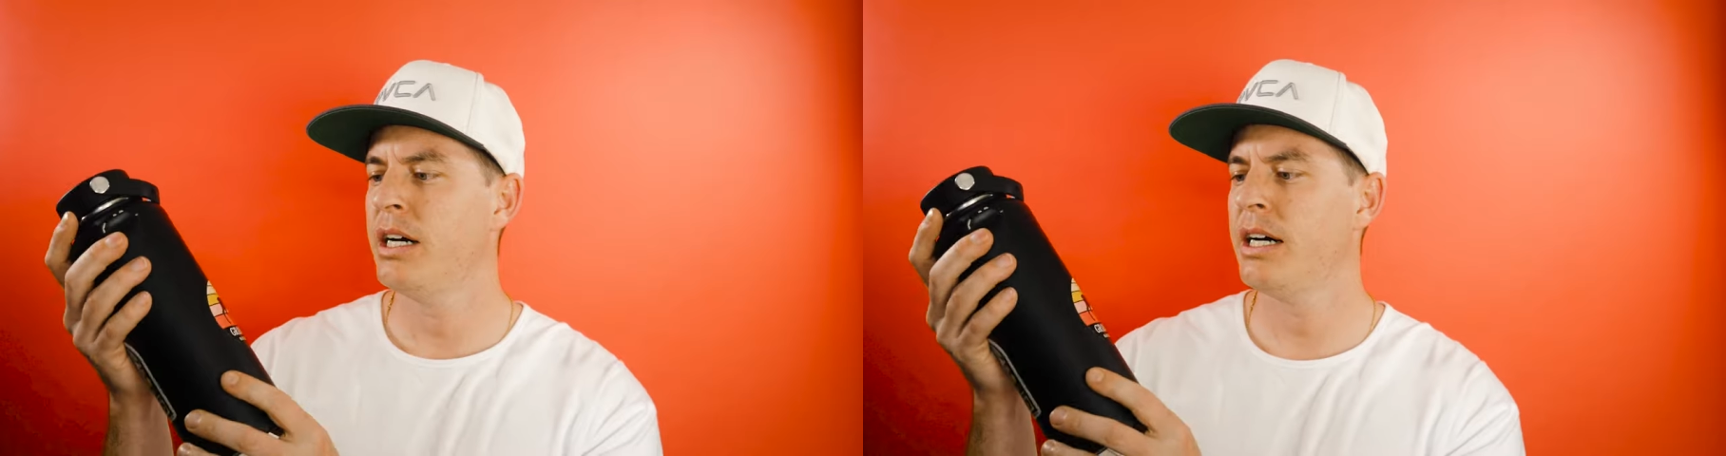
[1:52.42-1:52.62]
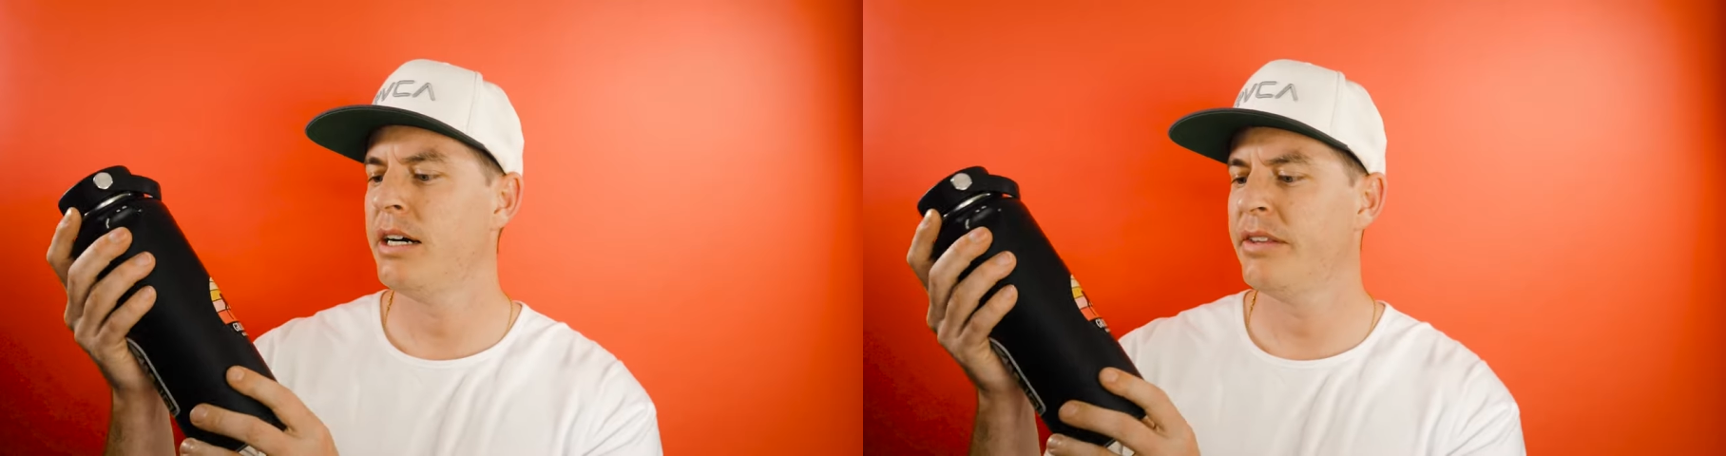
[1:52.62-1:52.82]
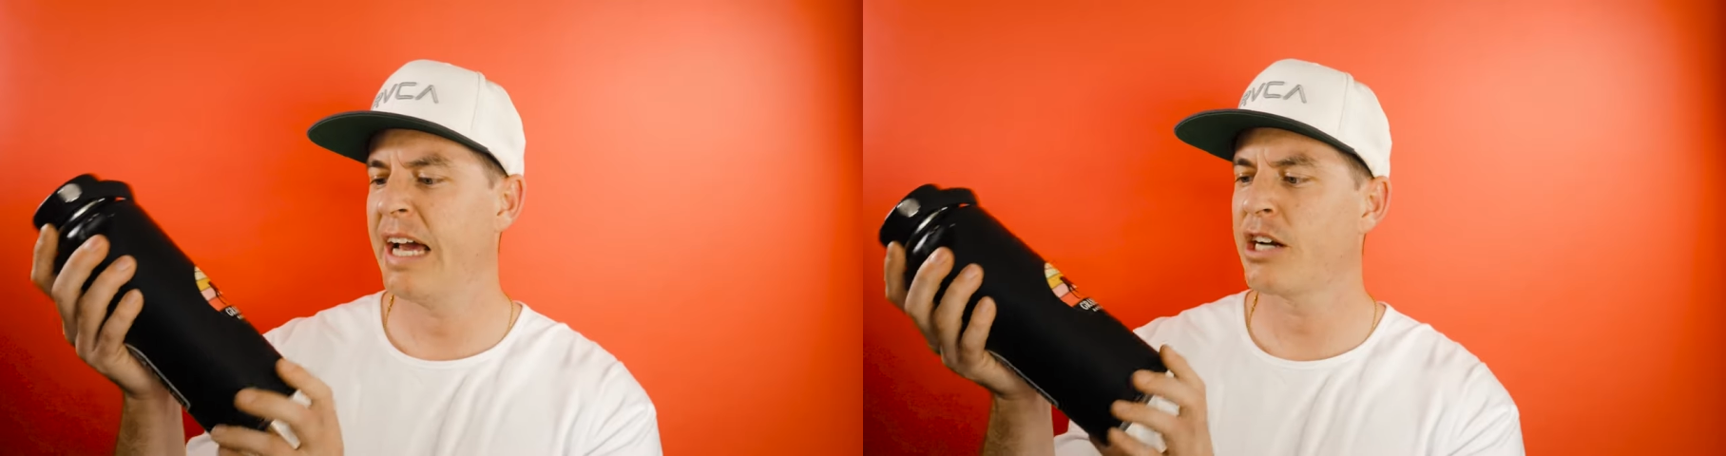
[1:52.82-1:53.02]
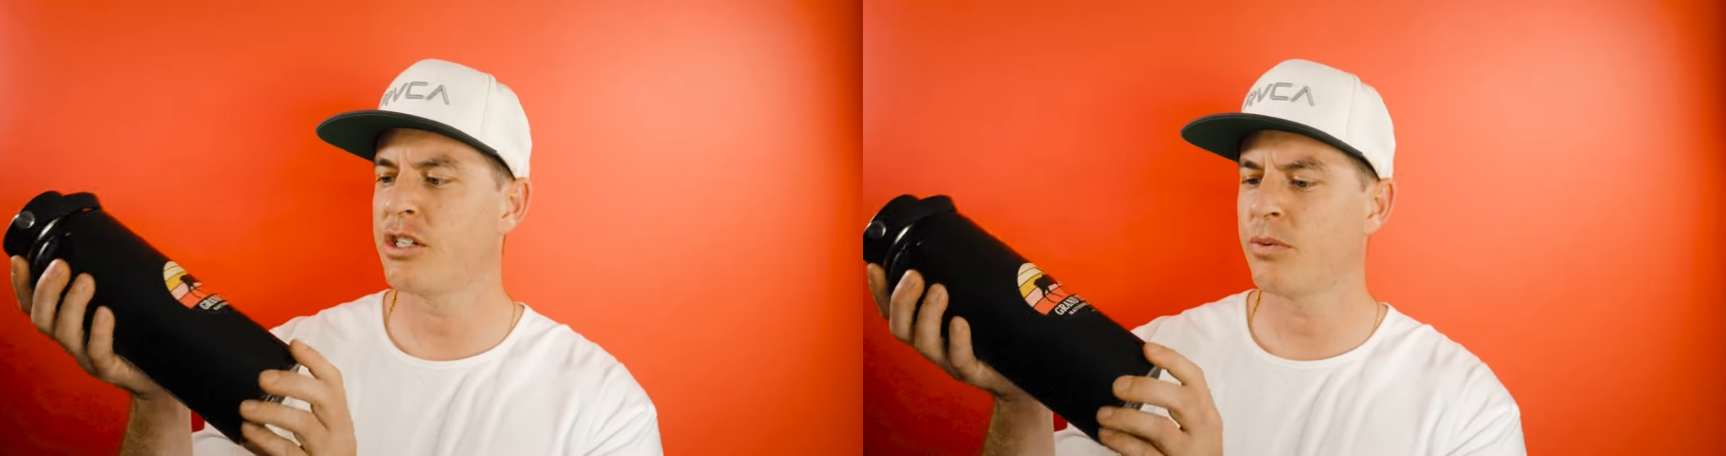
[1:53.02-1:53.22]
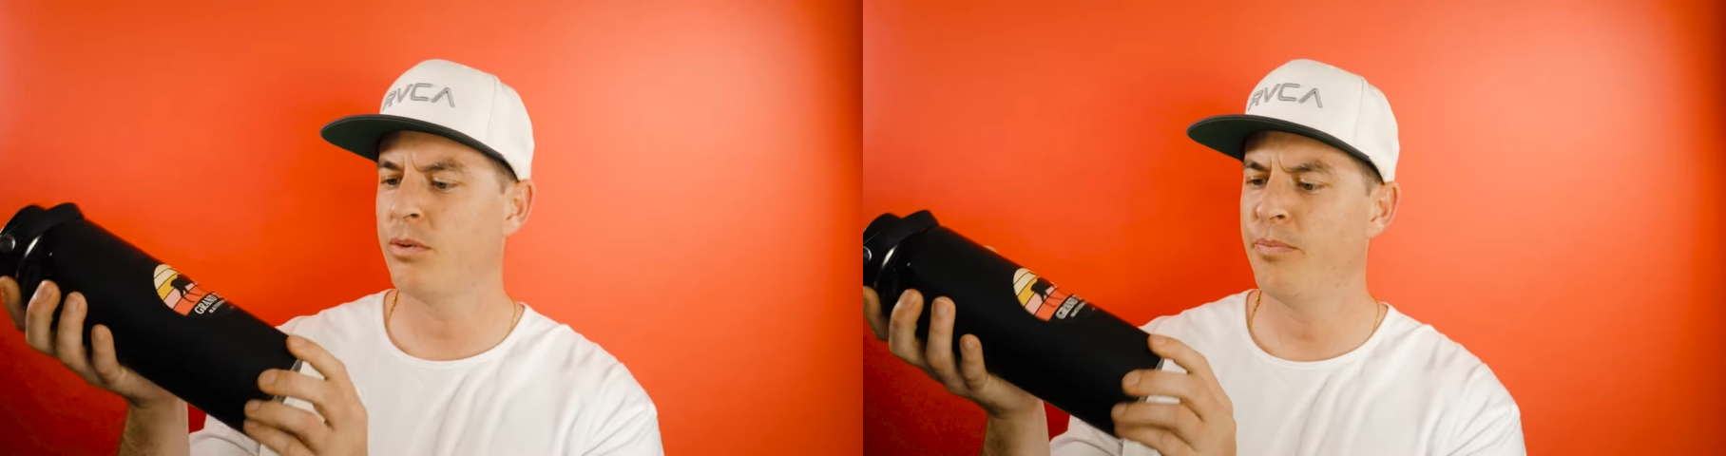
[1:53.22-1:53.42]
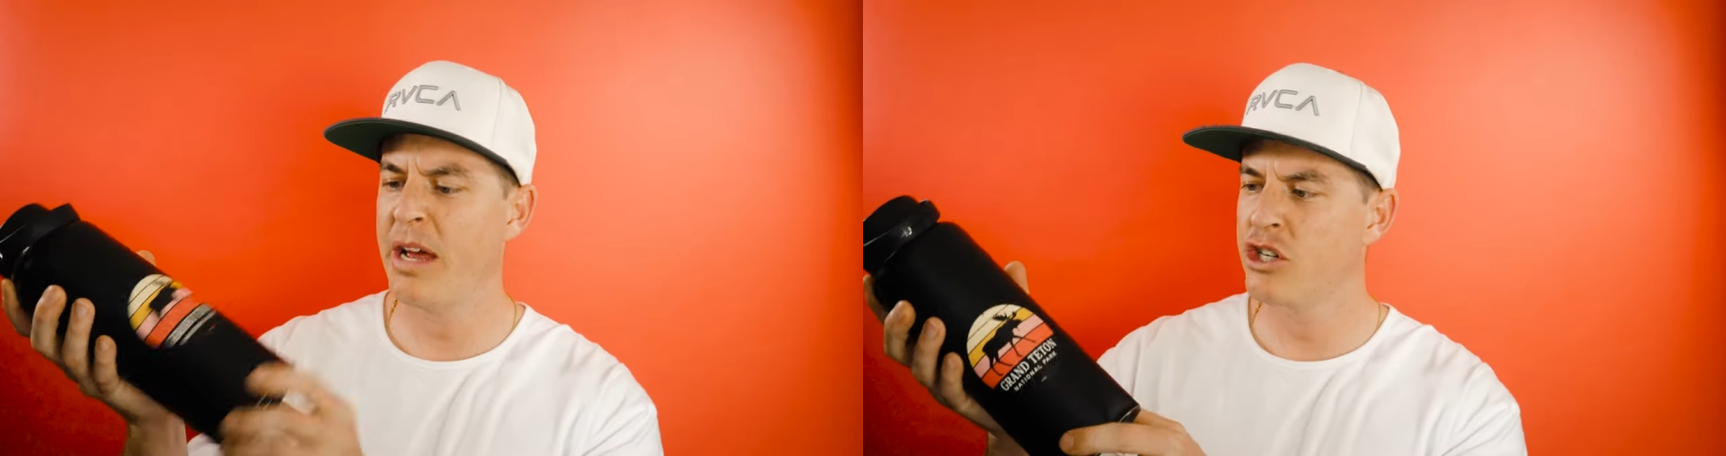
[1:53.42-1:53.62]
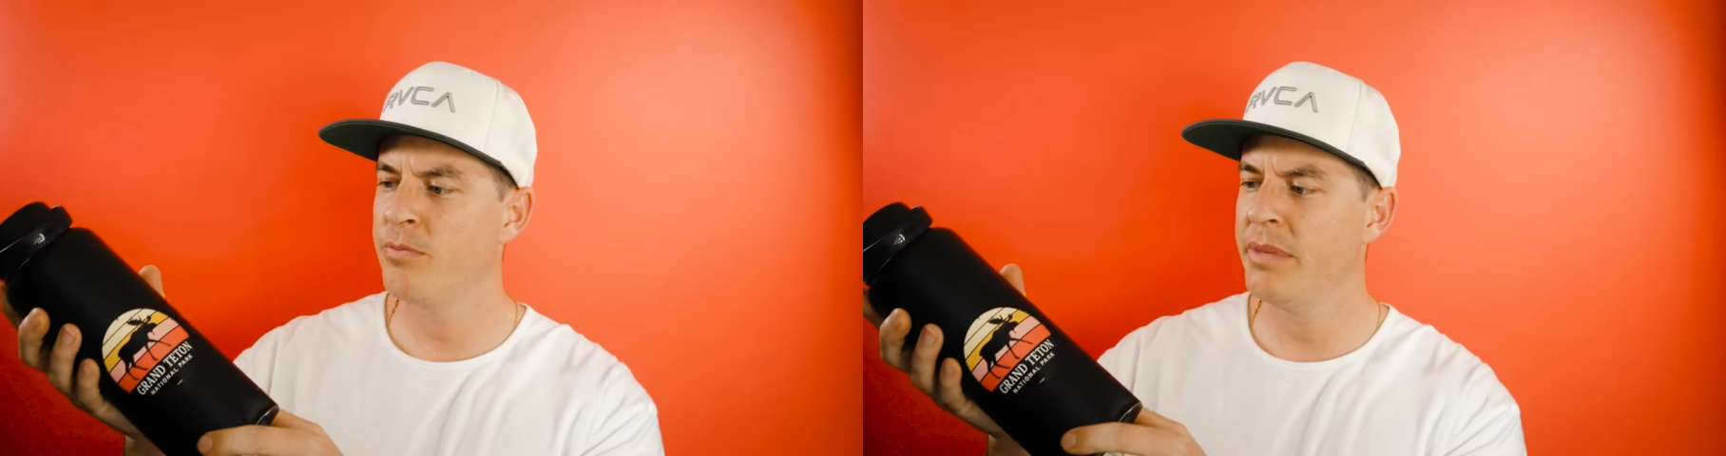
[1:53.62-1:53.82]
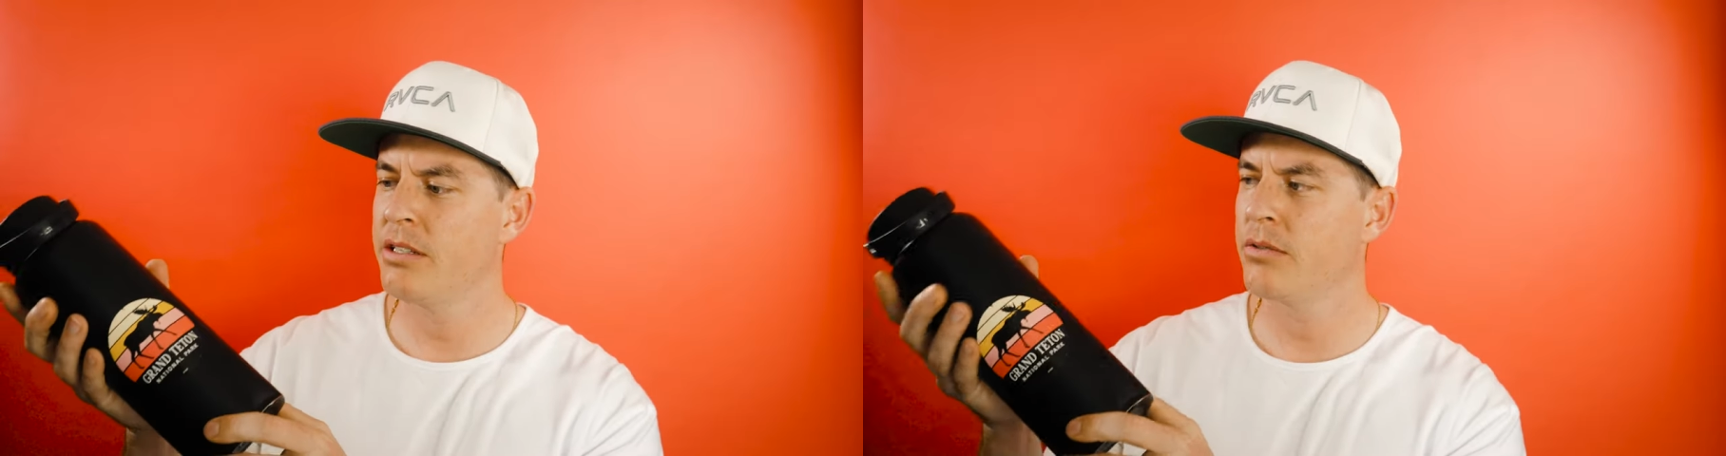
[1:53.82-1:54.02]
uh, the actual
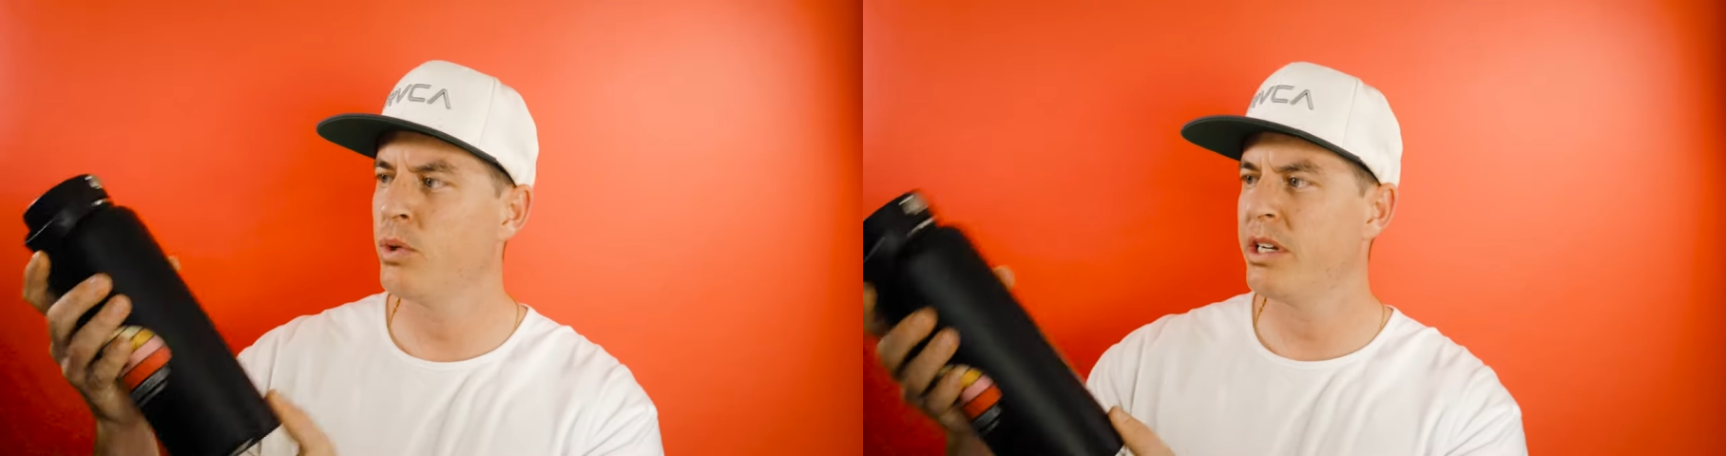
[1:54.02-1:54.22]
measurements,